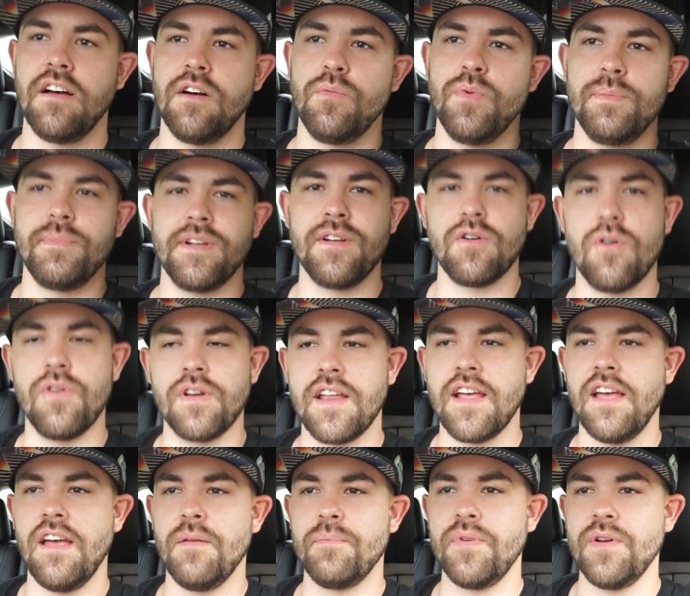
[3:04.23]
We've been going
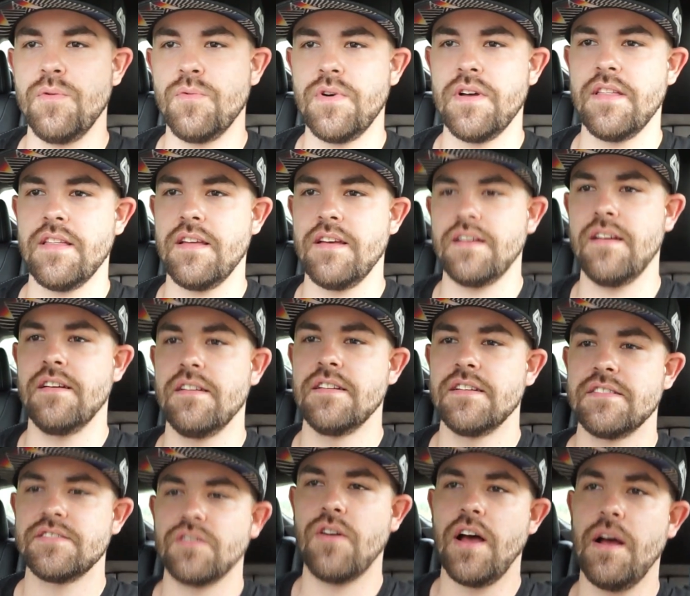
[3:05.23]
camping with it.
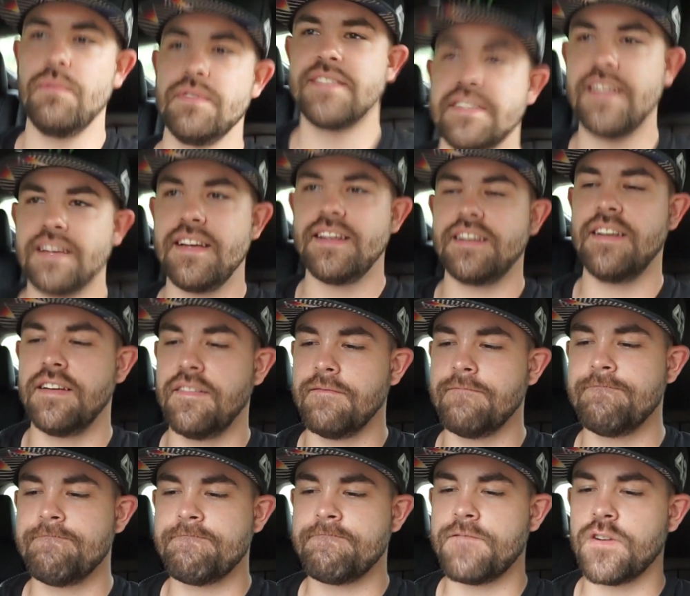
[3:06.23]
So I would say
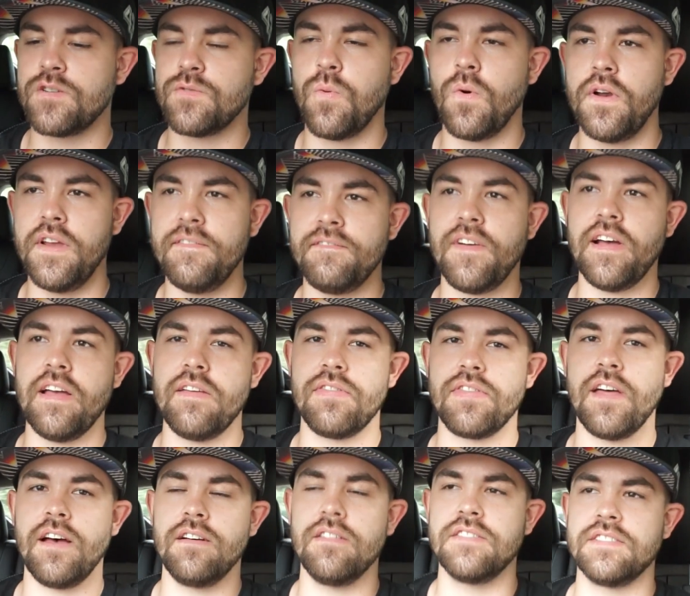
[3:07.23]
for
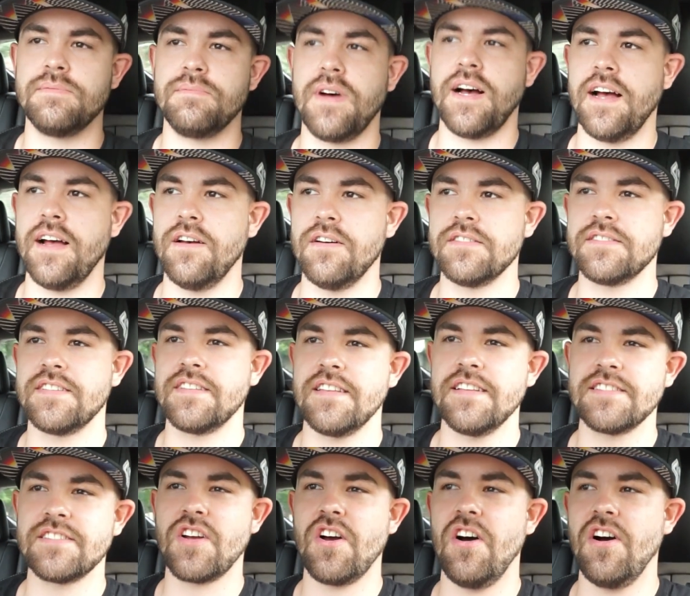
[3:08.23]
25,000 miles,
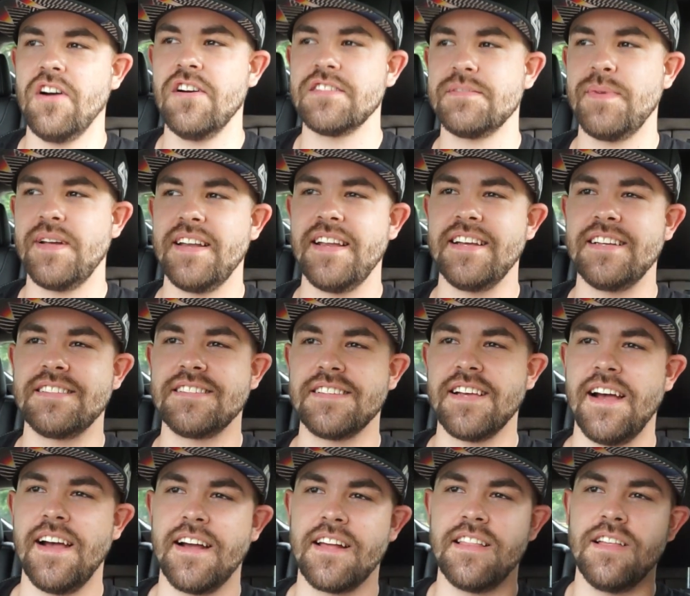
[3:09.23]
this car has been
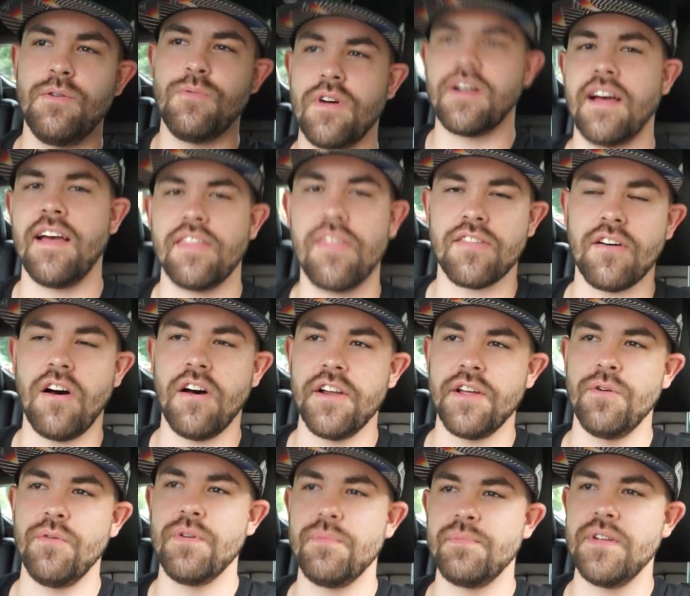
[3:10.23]
exactly what I thought
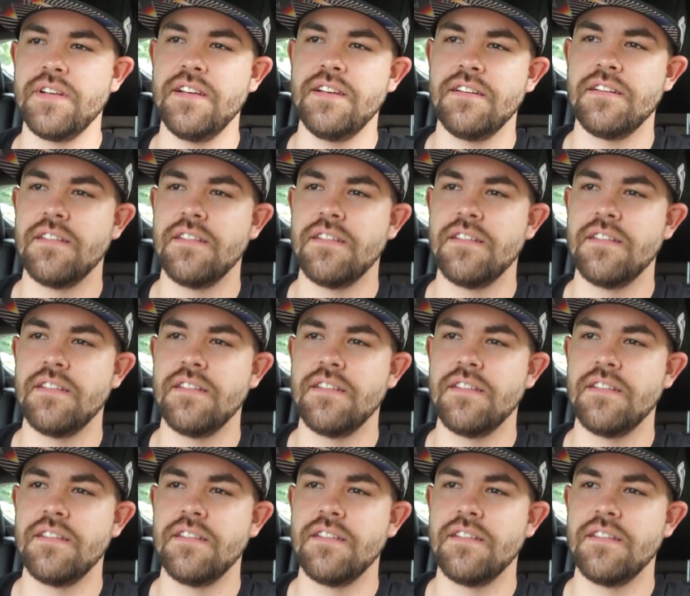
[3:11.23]
it would be.